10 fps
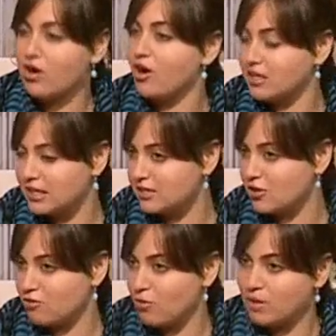
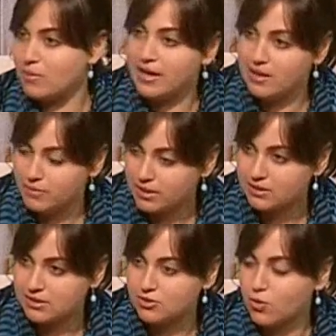regardless of what my
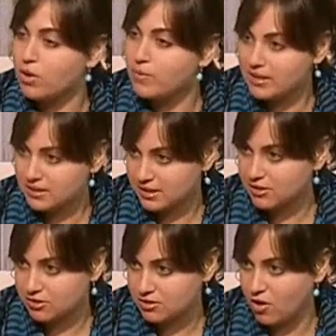abilities or my
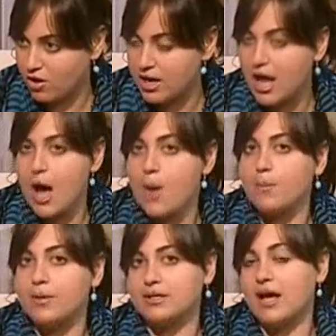skills are.
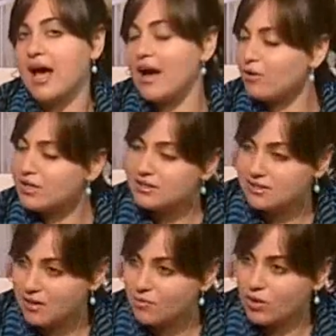But how can
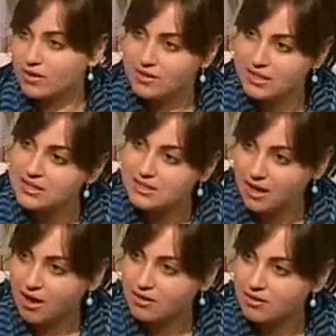someone this
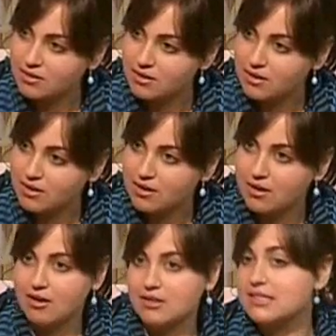young,
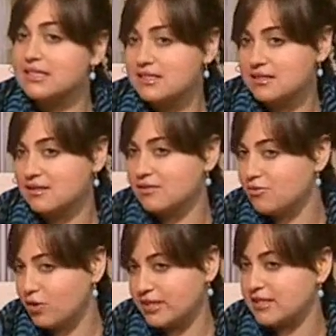
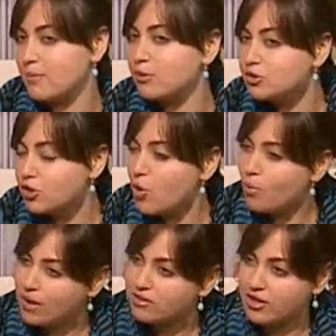for example,
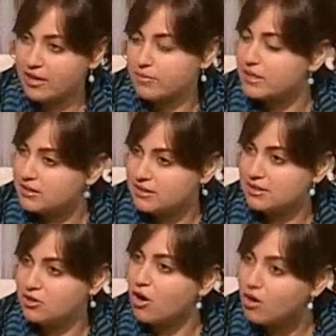know what their
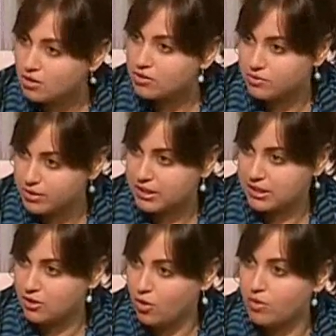abilities are
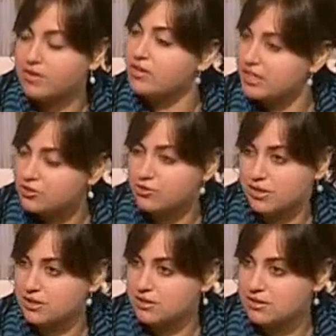really, or their
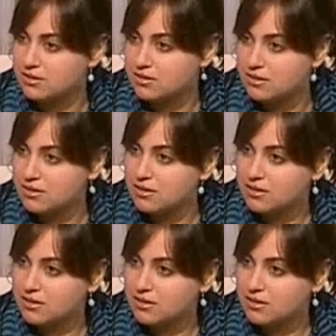interests?